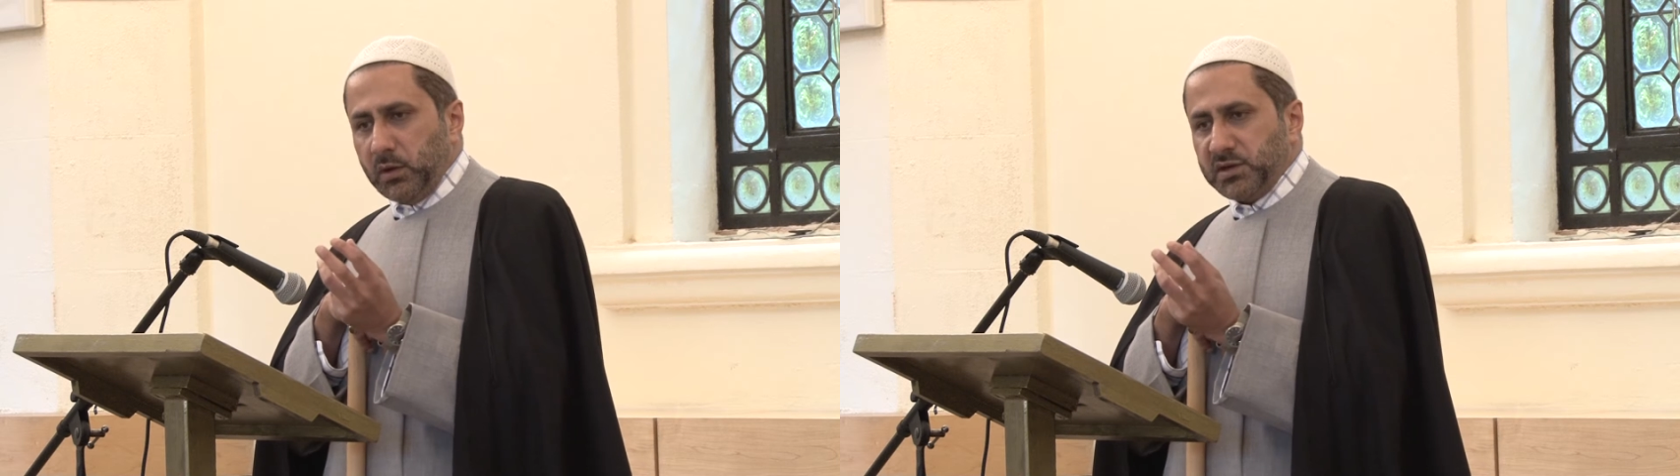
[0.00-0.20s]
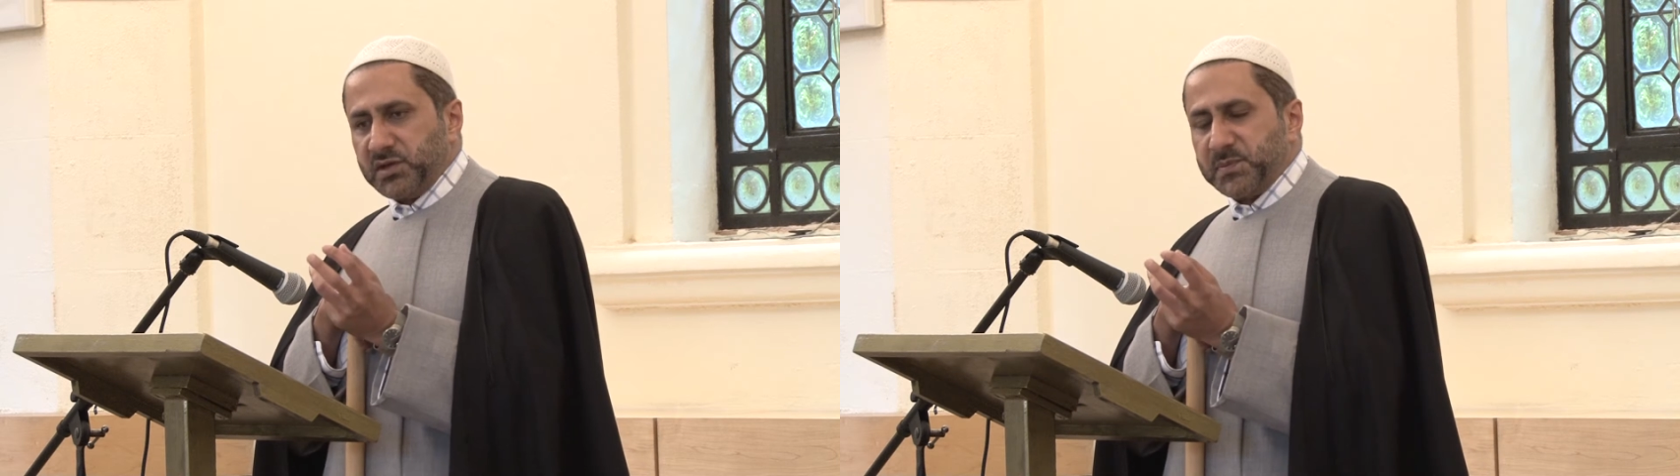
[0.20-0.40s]

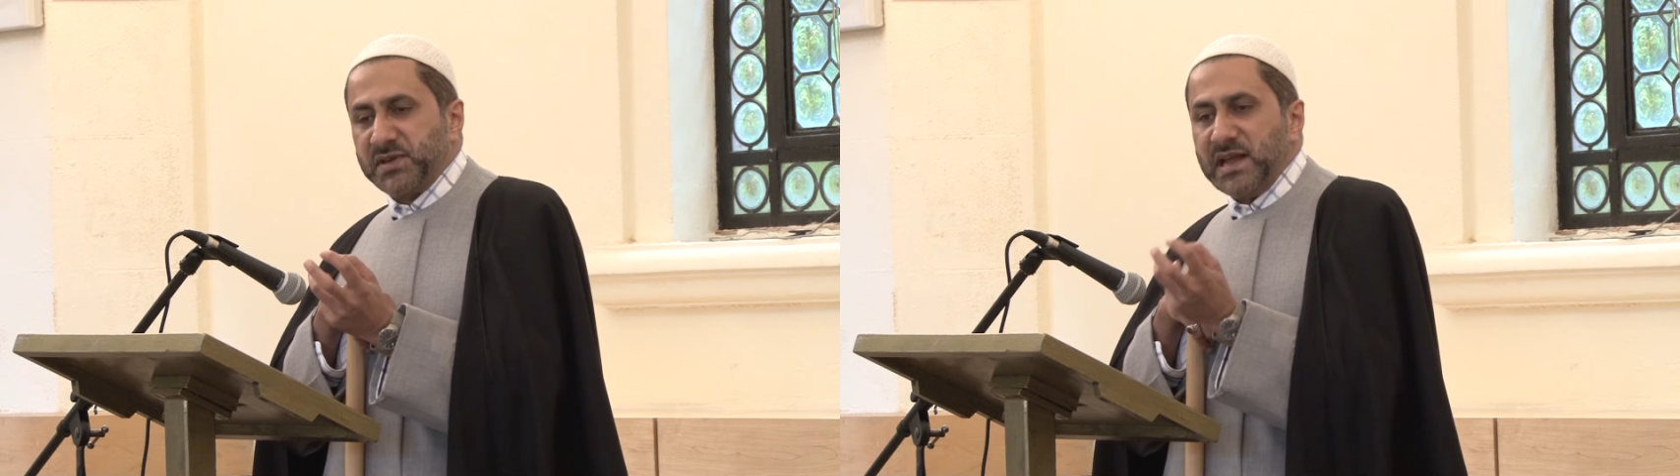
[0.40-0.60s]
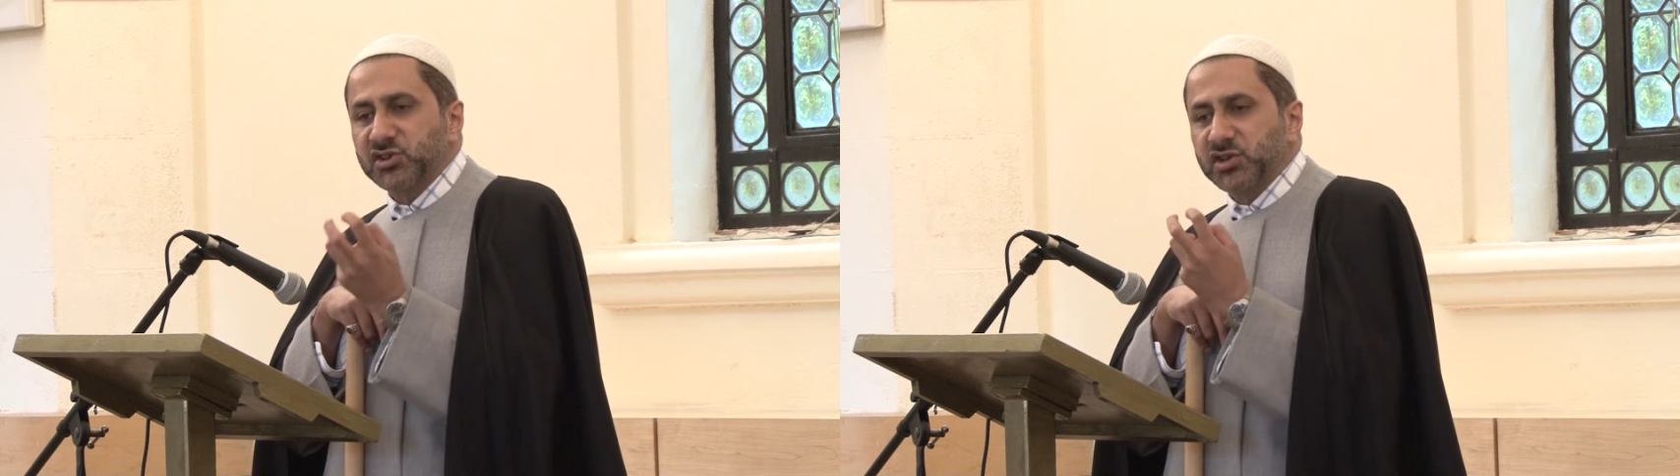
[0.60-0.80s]

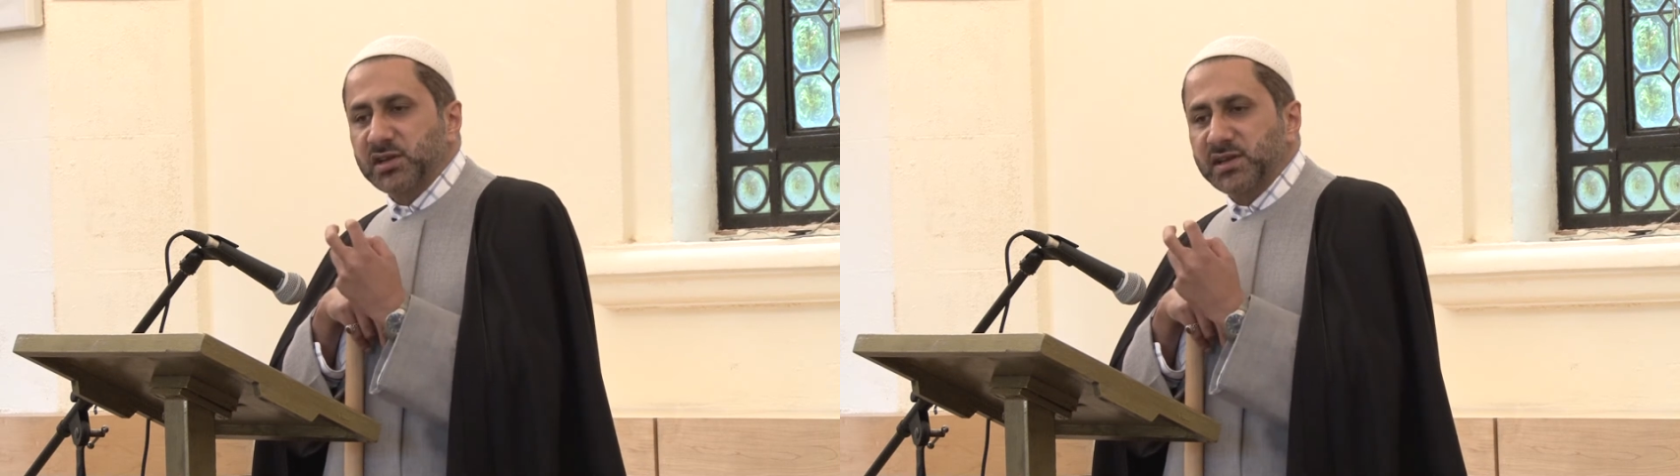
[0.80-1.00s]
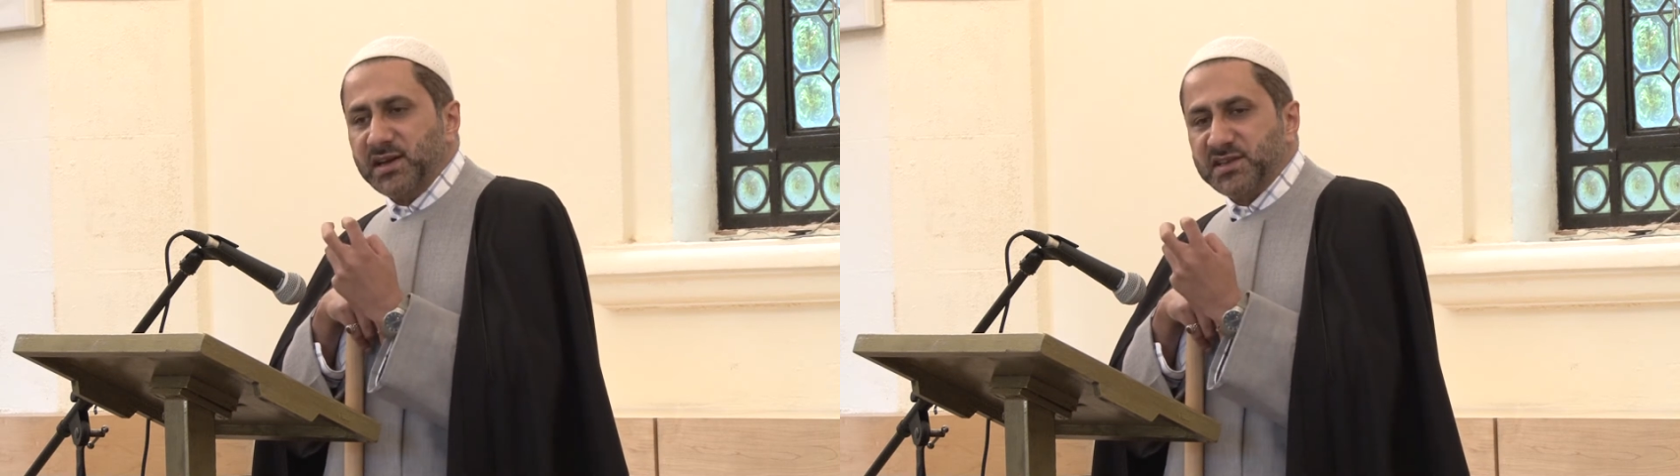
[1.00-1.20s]

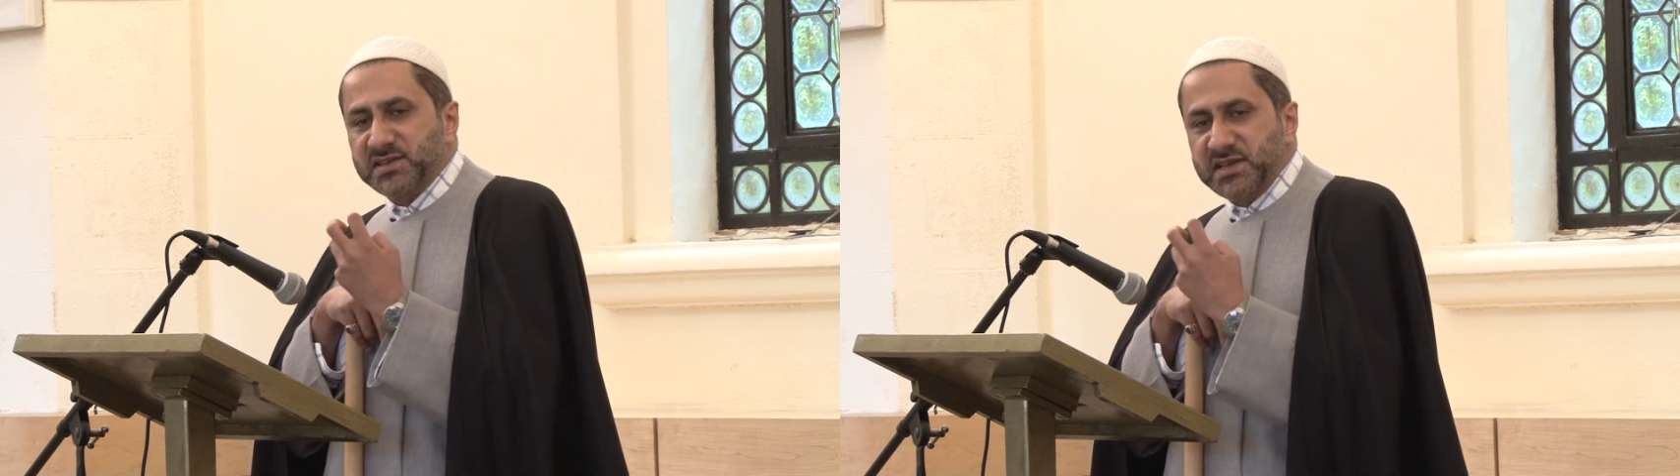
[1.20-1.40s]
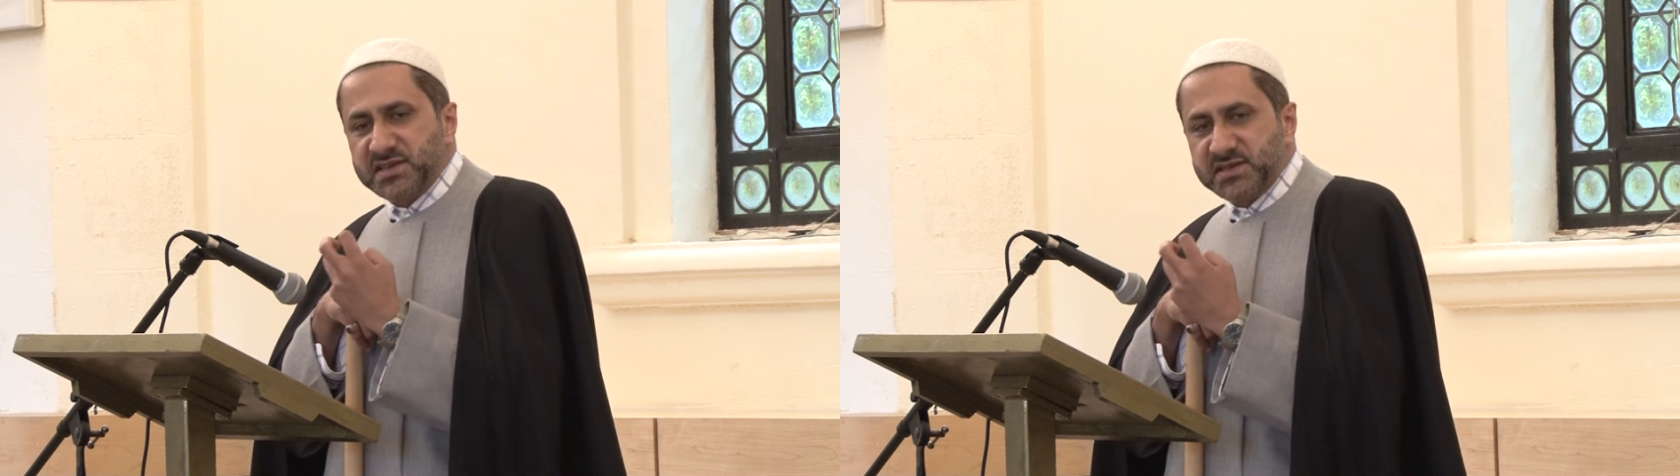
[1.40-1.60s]
substantially
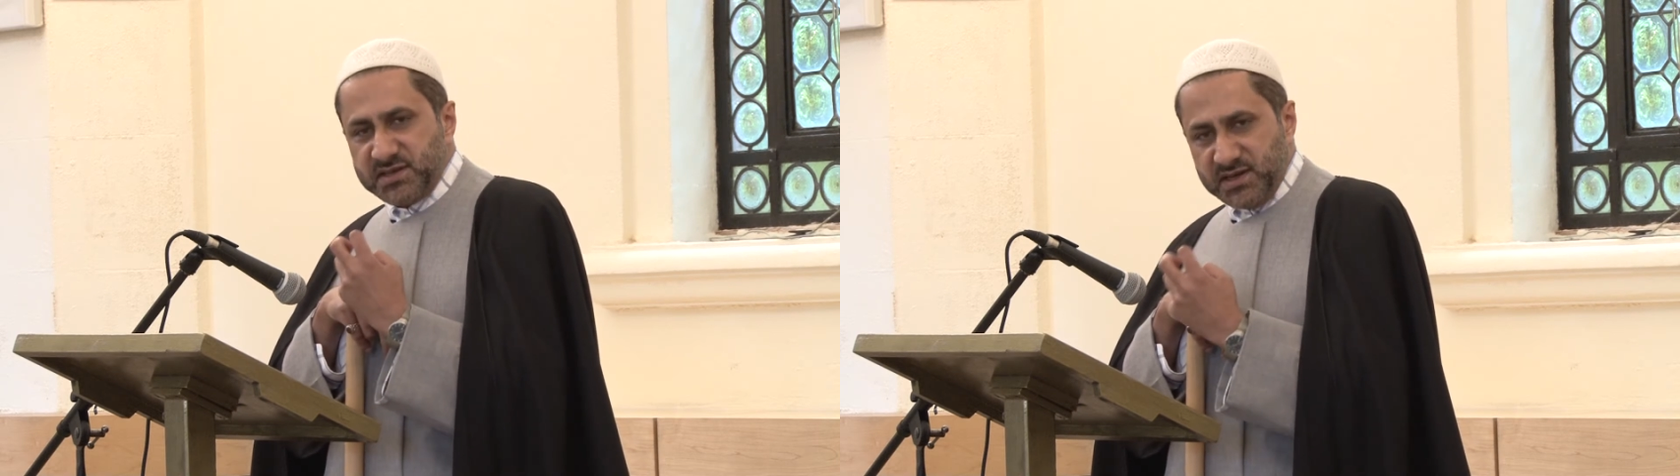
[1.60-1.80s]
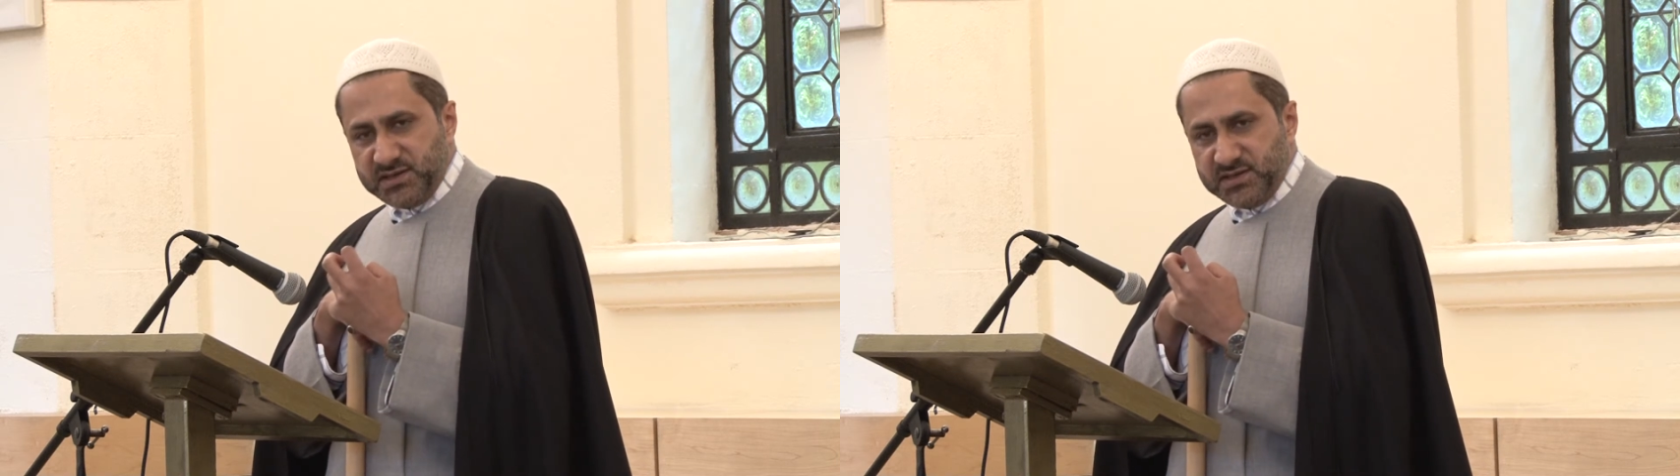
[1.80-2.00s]
assists
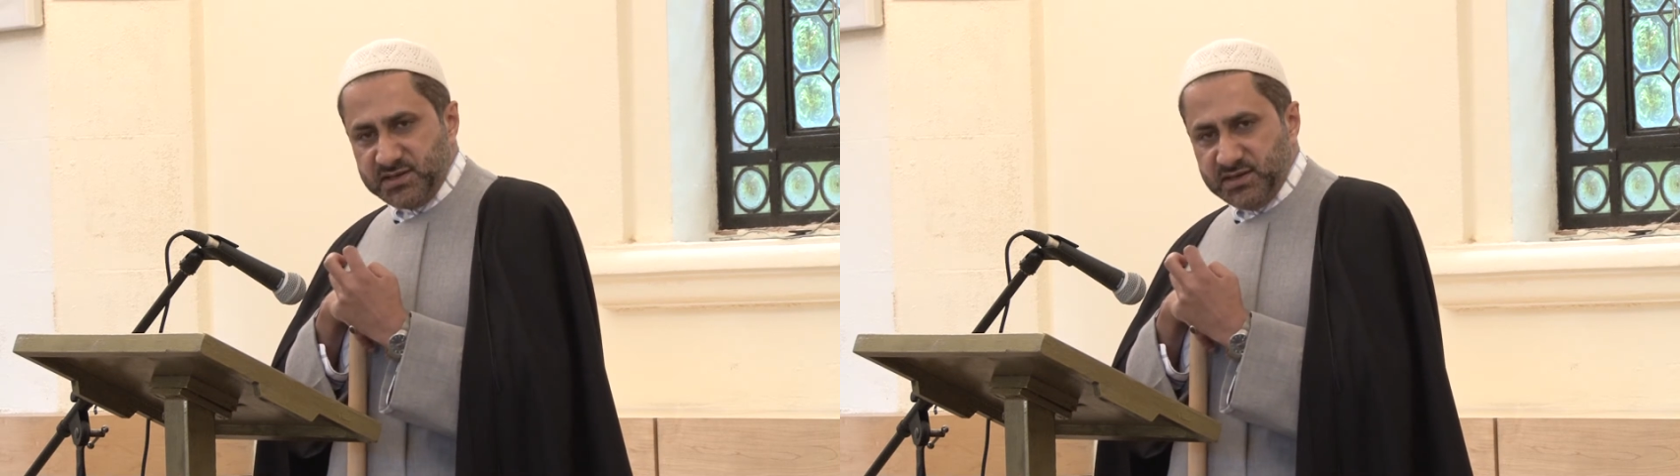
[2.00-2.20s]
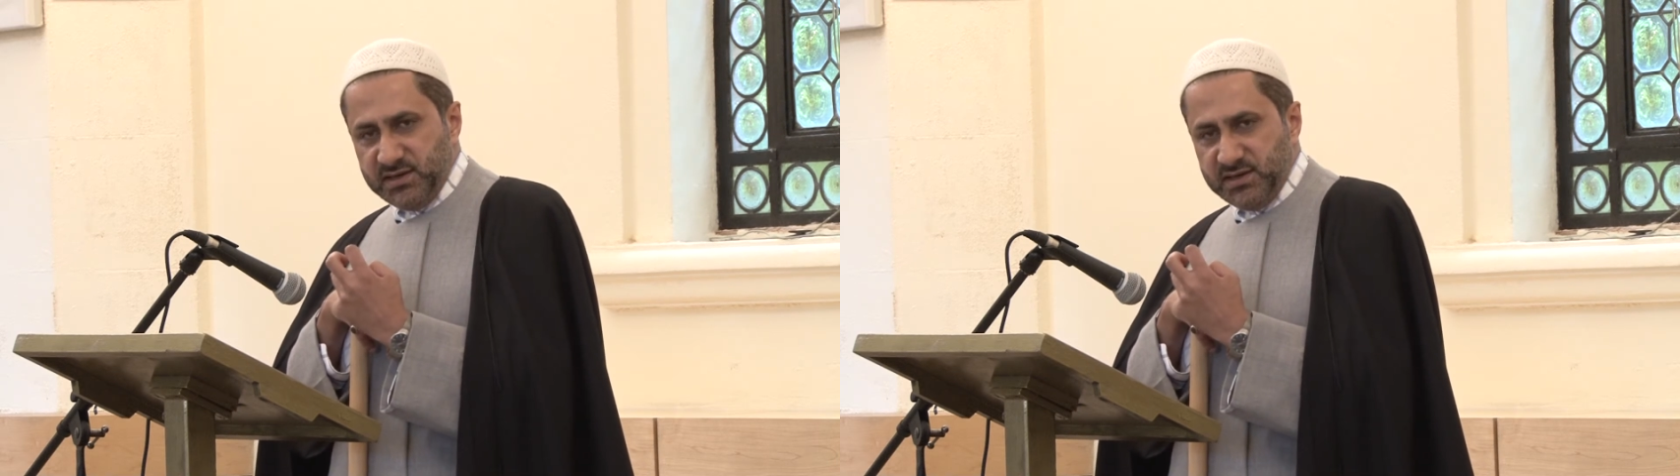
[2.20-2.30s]
us